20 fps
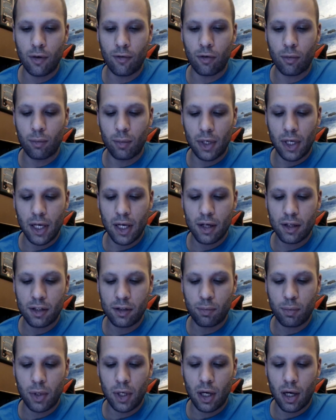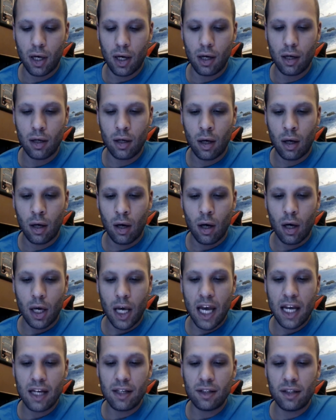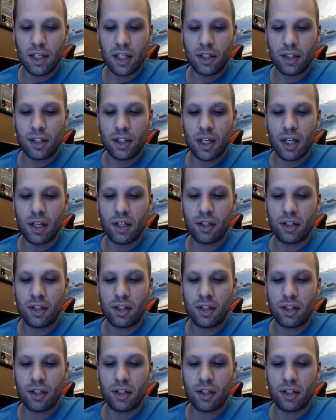From ESPN, ACC